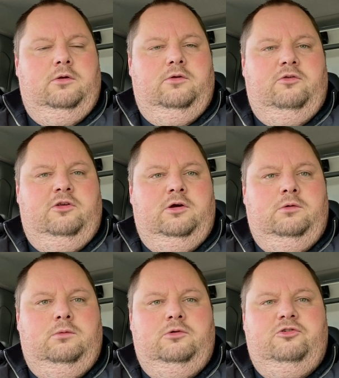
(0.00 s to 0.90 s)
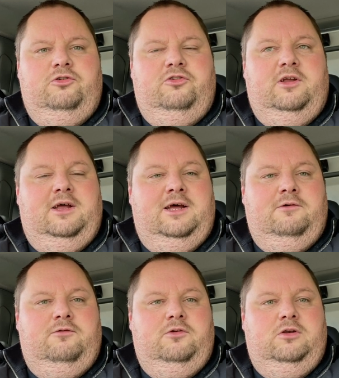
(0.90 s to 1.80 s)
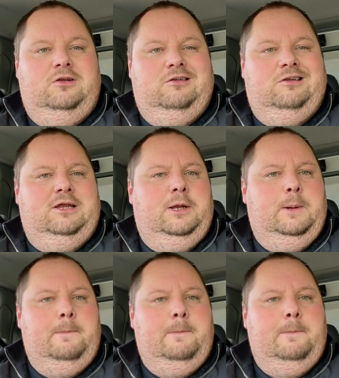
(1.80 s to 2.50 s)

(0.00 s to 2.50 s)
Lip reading: So we'll just have to see.